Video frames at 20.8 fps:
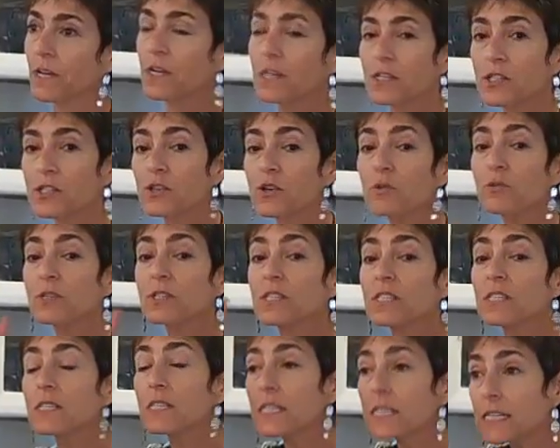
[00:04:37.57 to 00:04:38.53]
So
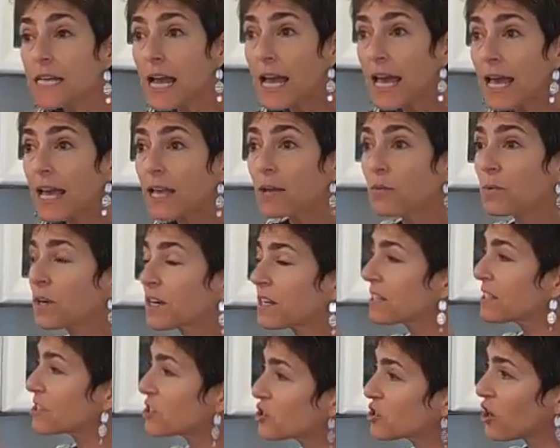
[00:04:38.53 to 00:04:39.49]
today we're going
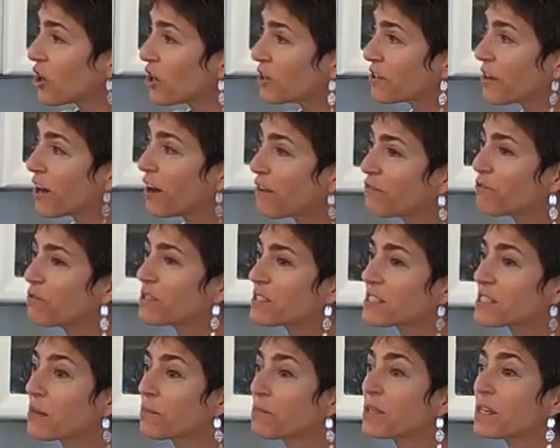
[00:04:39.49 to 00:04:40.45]
to start off with
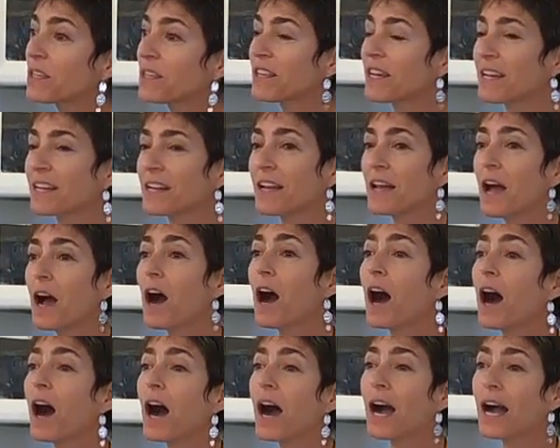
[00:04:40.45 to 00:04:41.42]
something that
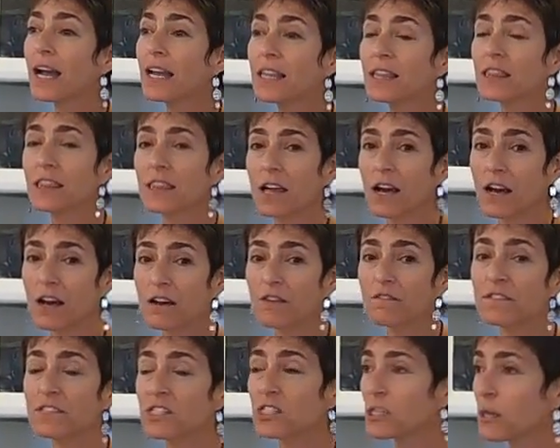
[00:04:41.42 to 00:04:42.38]
I
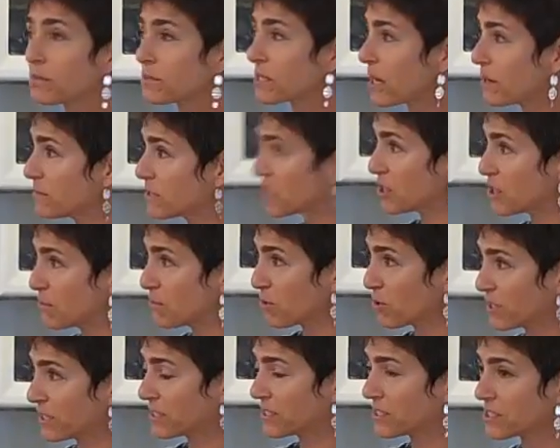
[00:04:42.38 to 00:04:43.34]
love sometimes in the
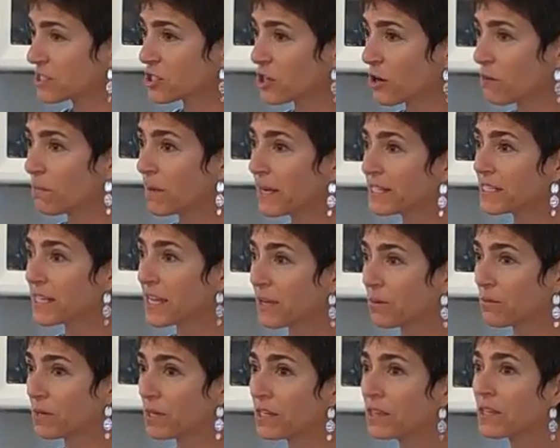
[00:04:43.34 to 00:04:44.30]
morning to start my day
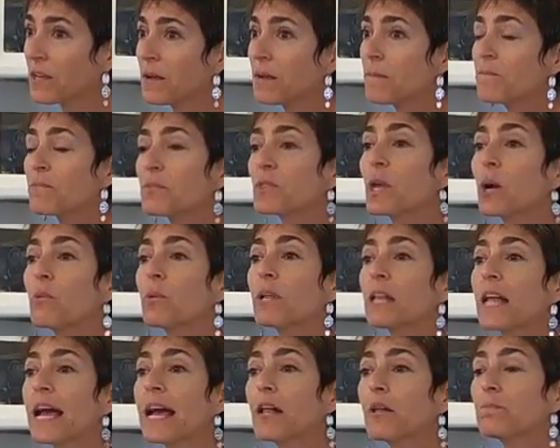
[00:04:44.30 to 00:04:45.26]
with, that will
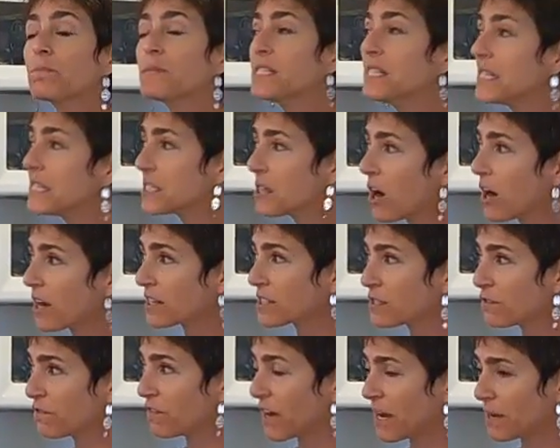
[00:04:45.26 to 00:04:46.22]
help
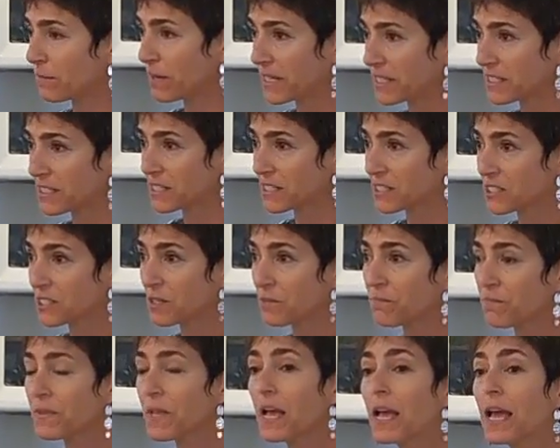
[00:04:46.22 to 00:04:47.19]
detoxify my
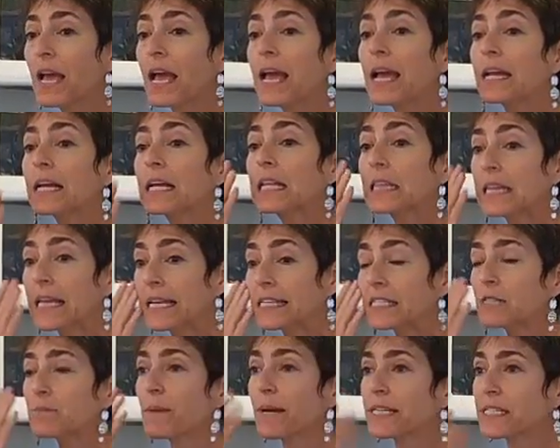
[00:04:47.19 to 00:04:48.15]
system and
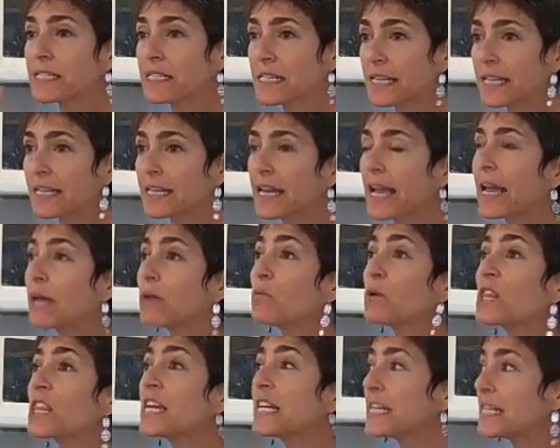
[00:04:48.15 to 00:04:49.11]
cleanse my skin. And
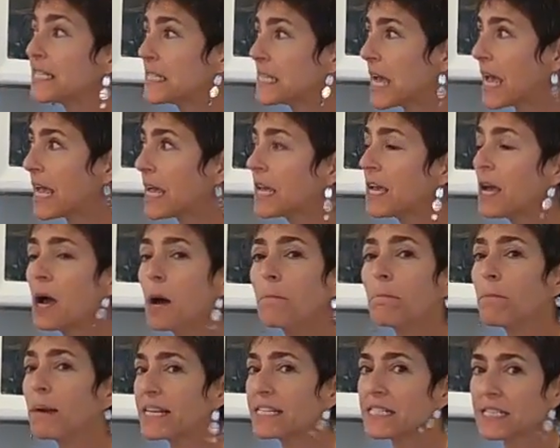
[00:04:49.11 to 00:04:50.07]
within a day,
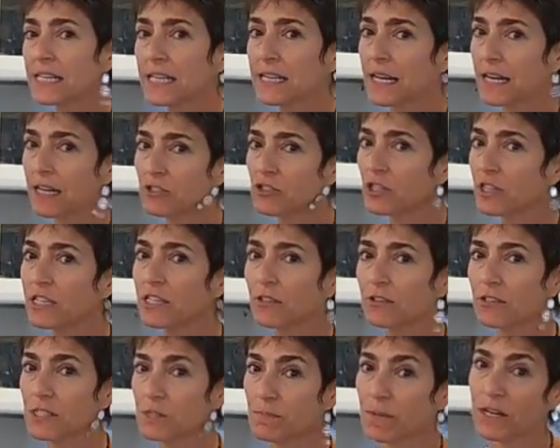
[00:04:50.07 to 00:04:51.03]
my skin actually
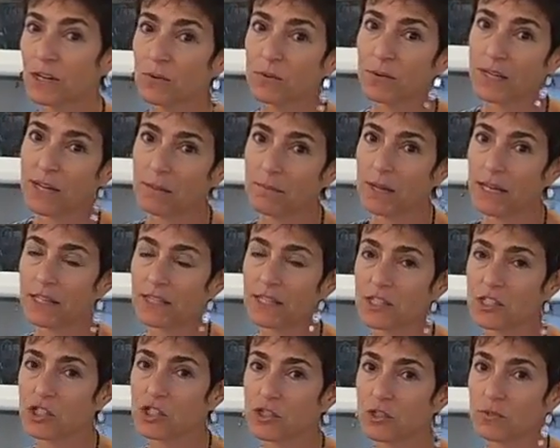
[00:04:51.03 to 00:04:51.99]
looks better when I make
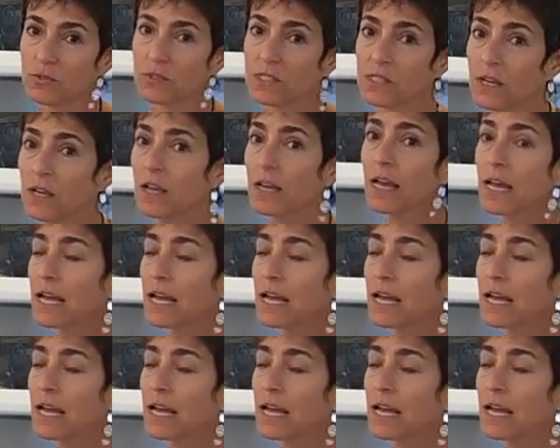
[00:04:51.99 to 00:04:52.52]
this juice.